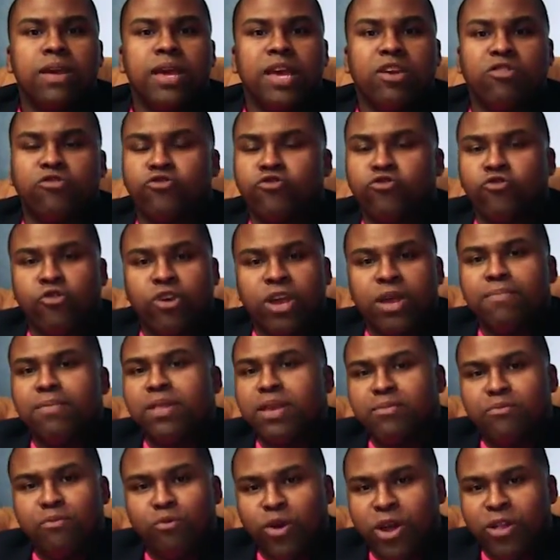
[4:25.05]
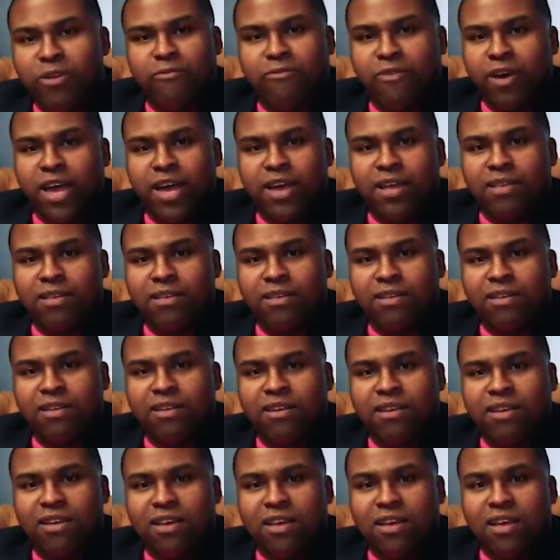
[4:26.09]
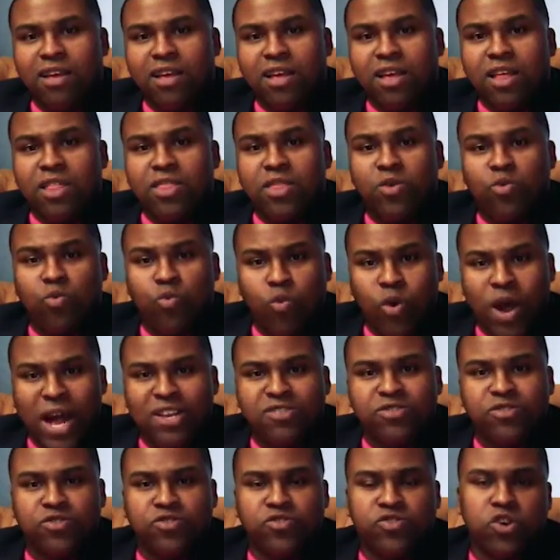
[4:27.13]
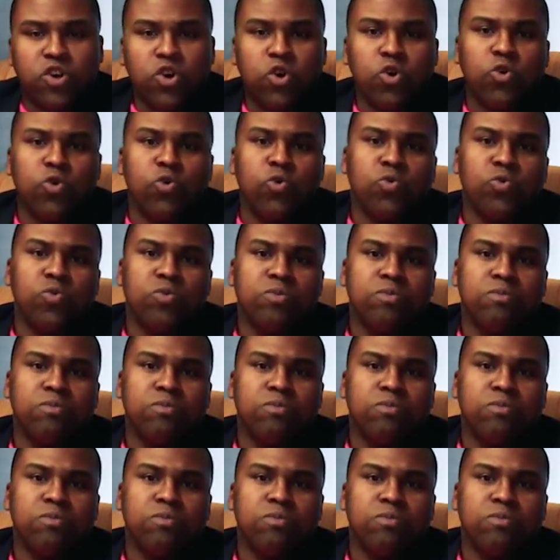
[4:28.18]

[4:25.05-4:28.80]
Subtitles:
extremely renovate the Wexler School,